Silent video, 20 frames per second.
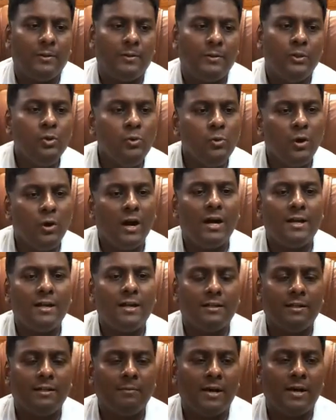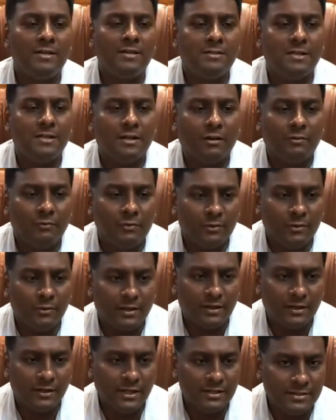you are the master of
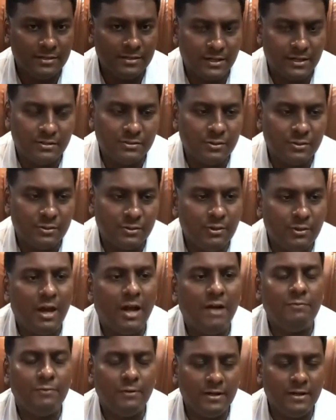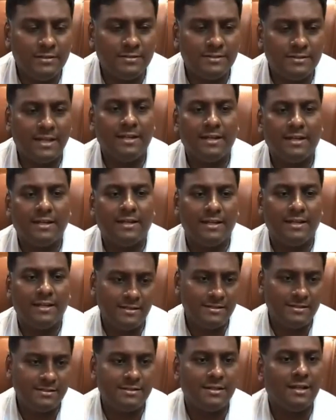your destiny. So you have to decide that
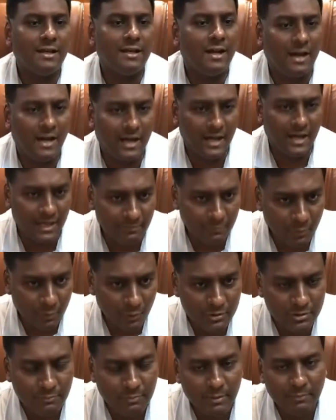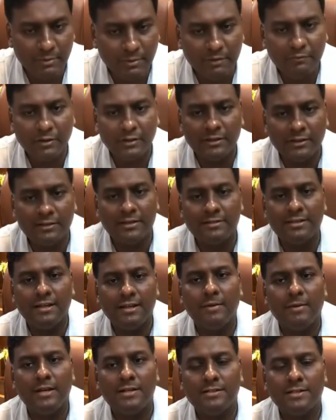yes, I am going to prepare for this
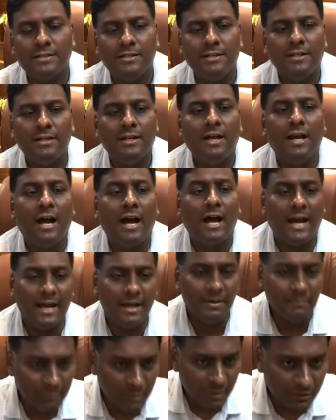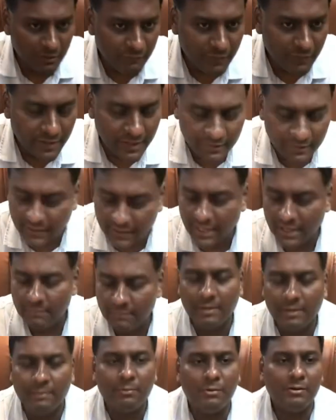examination. I am confident that I'll
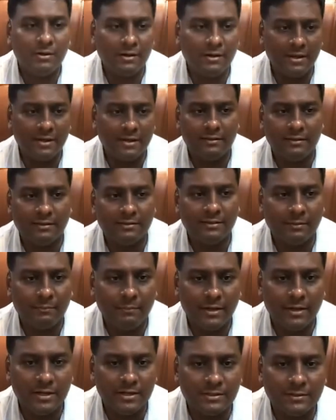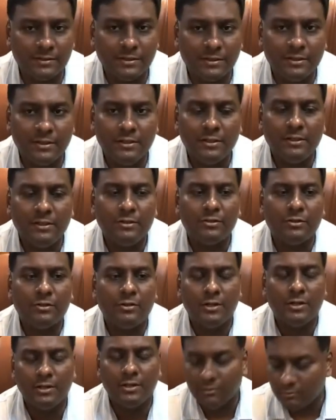be able to clear this examination. So
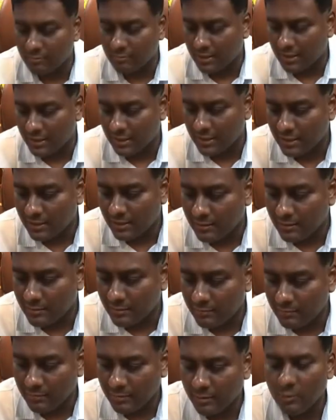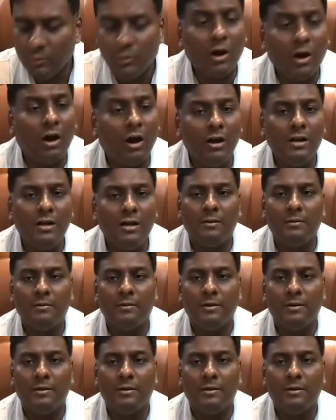you are all